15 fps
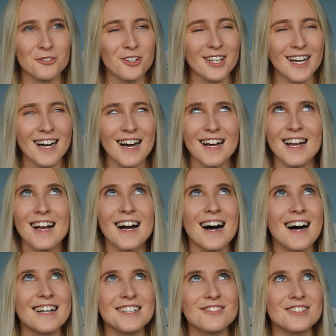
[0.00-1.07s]
over that, I
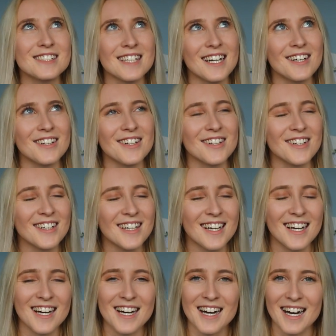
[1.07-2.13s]
can't even tell you,
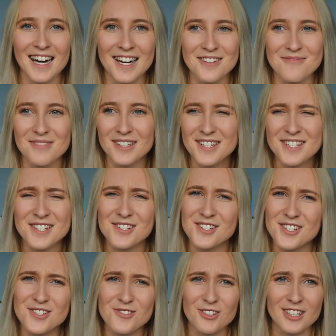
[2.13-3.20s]
um, because it's
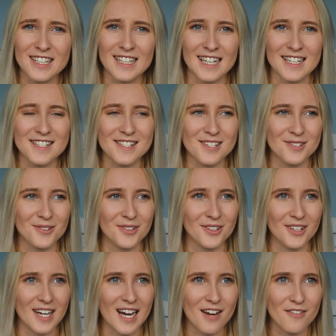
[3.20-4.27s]
just really nice to know
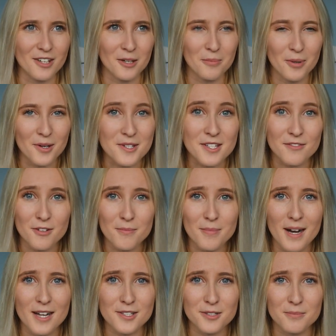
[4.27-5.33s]
that you're having a positive
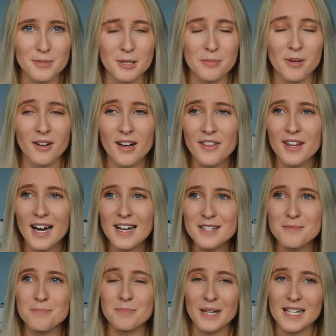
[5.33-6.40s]
impact on people, and that
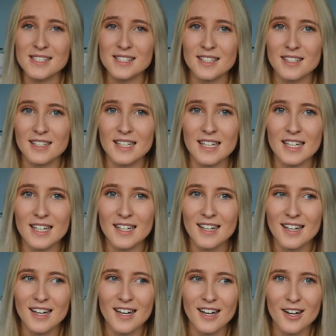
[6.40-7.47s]
is basically
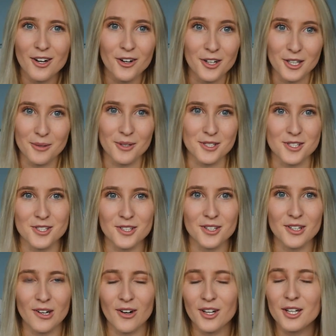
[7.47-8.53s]
all I want to
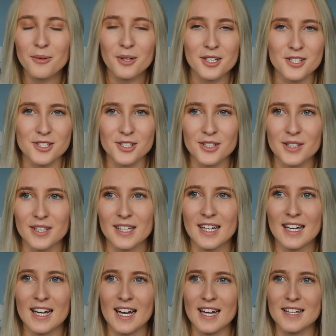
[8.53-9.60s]
do. All I want to do
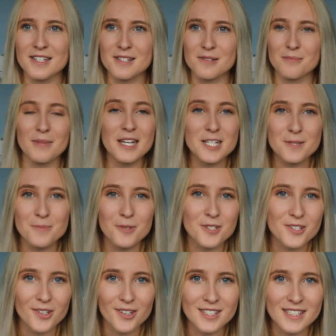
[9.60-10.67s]
is make
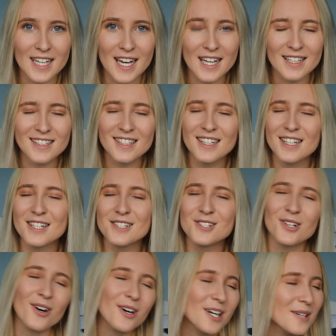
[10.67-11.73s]
sports content,
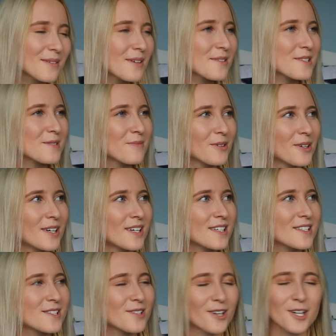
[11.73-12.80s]
talk about
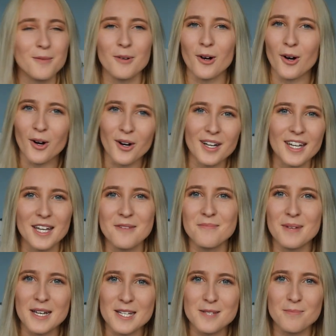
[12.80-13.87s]
sports, talk about hockey
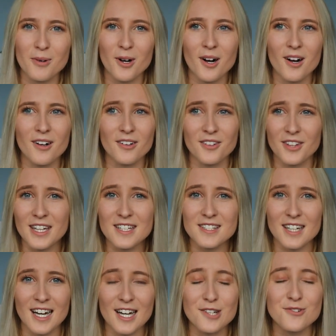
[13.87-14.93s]
and baseball,
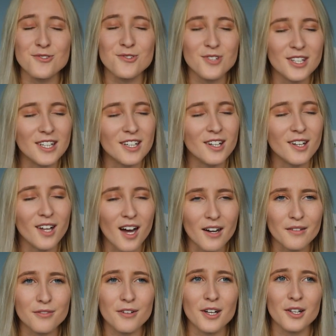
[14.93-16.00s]
things that I really
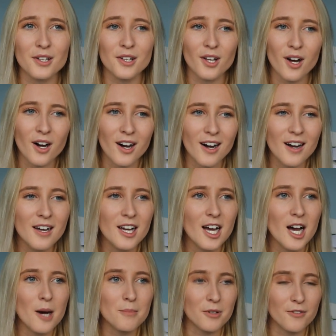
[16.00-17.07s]
love a lot,
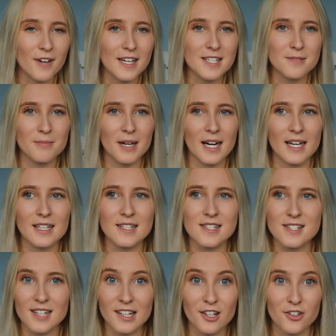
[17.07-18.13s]
provide my
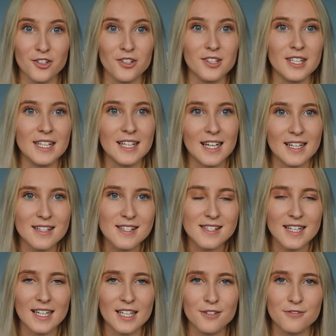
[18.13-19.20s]
slightly unique
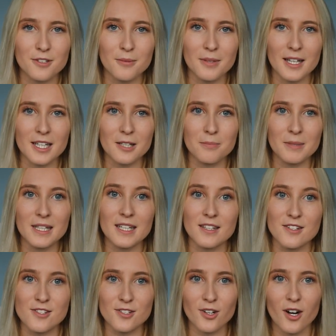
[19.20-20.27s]
insight from like being
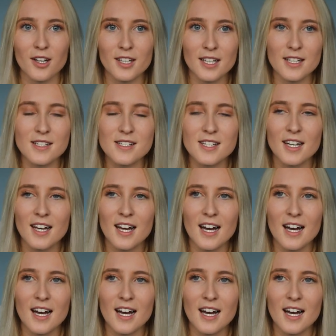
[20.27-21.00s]
in Scotland.